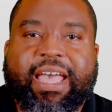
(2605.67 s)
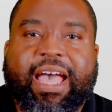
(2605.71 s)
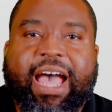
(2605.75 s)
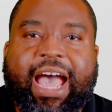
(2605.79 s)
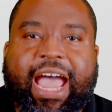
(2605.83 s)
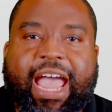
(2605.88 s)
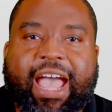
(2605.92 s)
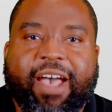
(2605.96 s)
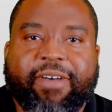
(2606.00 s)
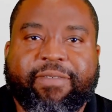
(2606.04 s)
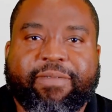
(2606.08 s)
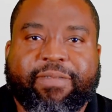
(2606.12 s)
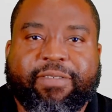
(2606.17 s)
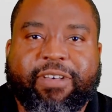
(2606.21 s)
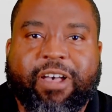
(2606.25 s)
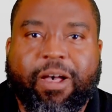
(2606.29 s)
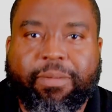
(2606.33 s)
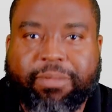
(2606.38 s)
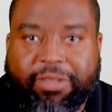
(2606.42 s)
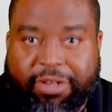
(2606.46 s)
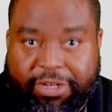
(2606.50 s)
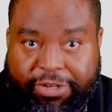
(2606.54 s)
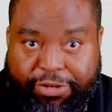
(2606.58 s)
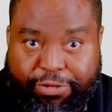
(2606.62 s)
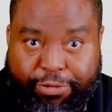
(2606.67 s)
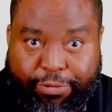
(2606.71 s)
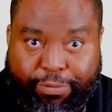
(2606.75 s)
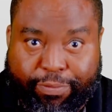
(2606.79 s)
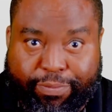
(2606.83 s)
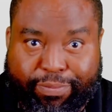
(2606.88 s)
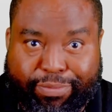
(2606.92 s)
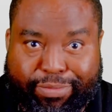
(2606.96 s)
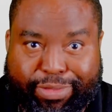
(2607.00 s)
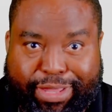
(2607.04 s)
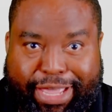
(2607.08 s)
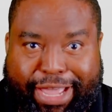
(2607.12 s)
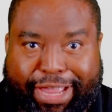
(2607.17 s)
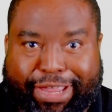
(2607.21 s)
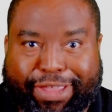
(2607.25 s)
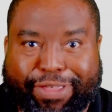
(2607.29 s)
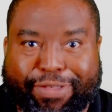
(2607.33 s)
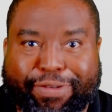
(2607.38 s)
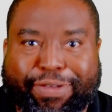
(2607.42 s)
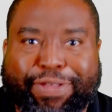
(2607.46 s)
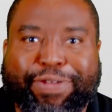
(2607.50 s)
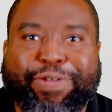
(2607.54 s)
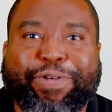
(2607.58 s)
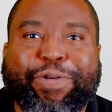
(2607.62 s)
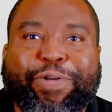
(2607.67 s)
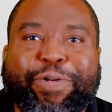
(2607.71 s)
I have come to the truth that you can